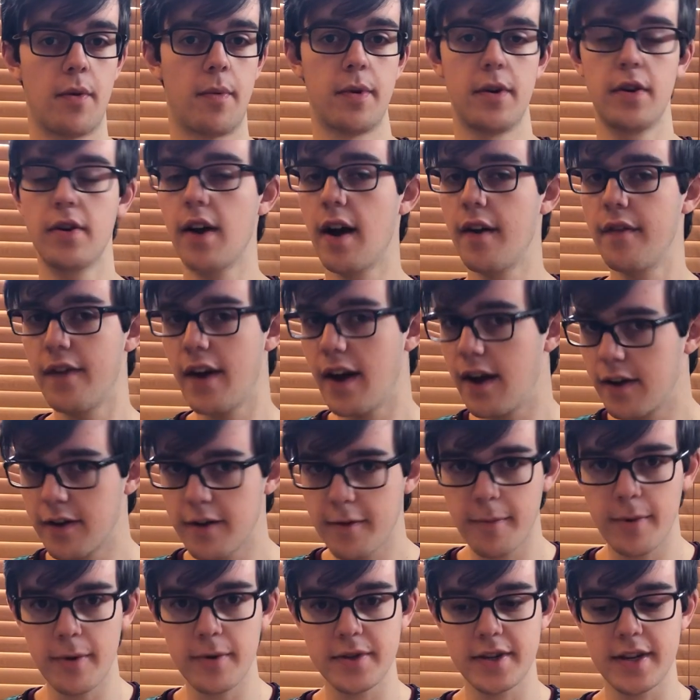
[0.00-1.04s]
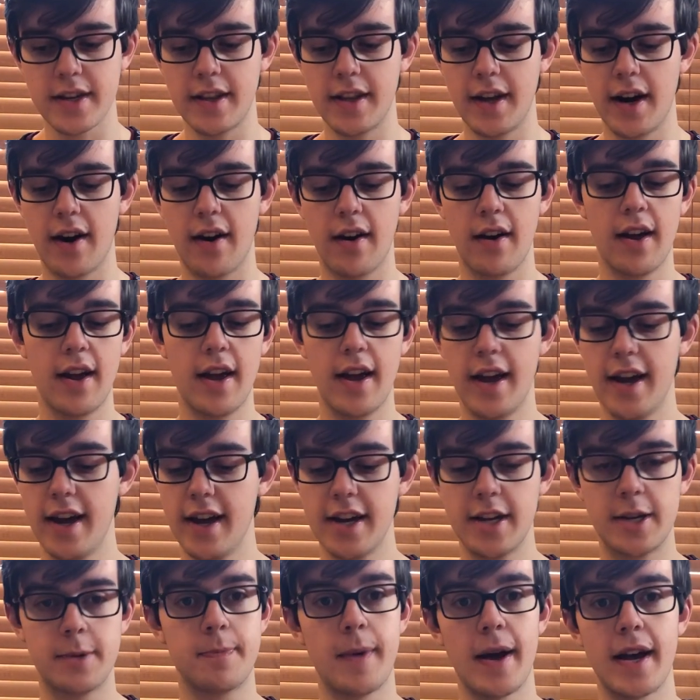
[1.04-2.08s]
When you got valuables in there,
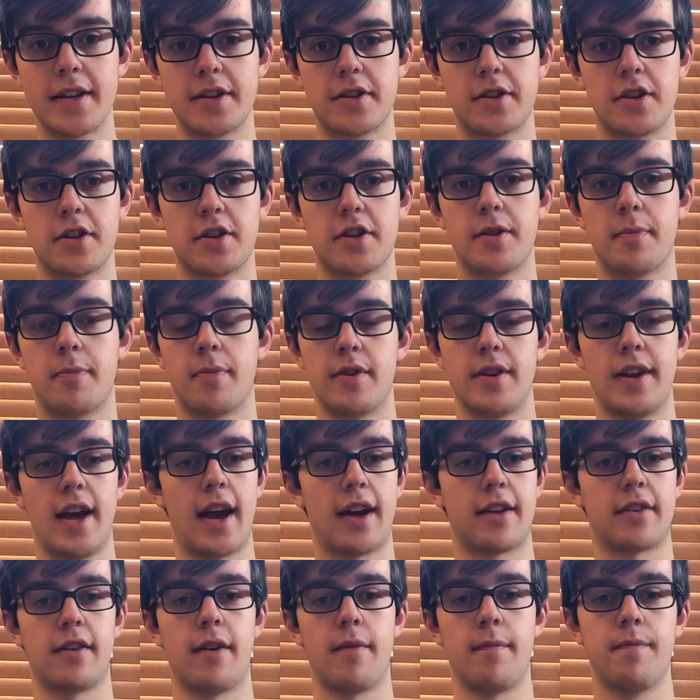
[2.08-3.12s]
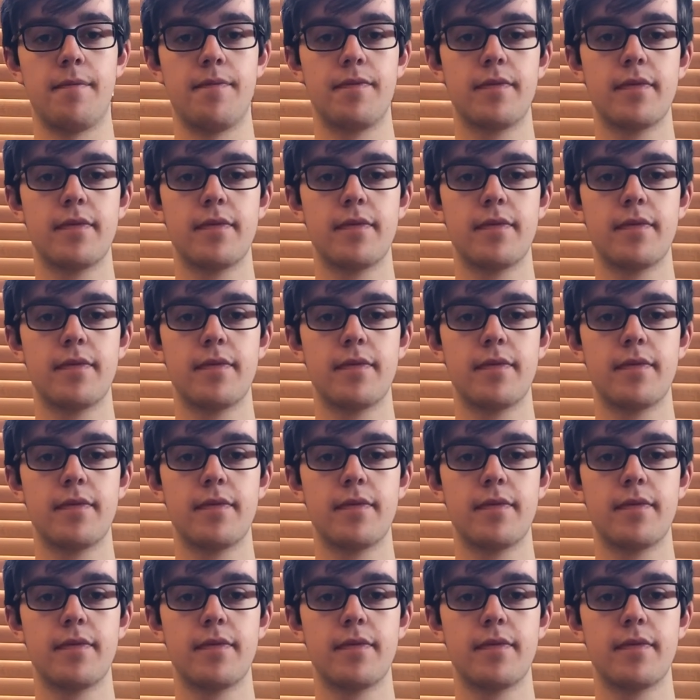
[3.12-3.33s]
it's best just to protect them.